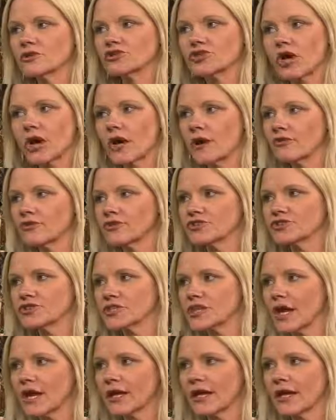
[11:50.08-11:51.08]
child that
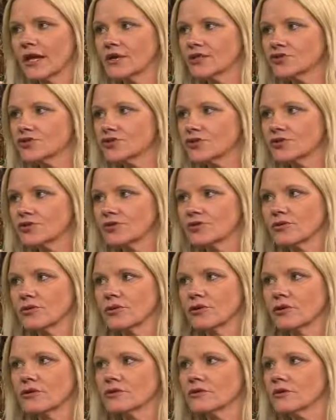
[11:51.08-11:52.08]
just got cancer,
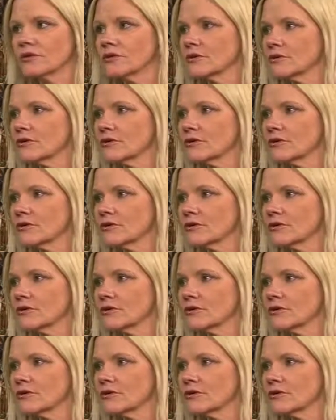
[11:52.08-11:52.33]
or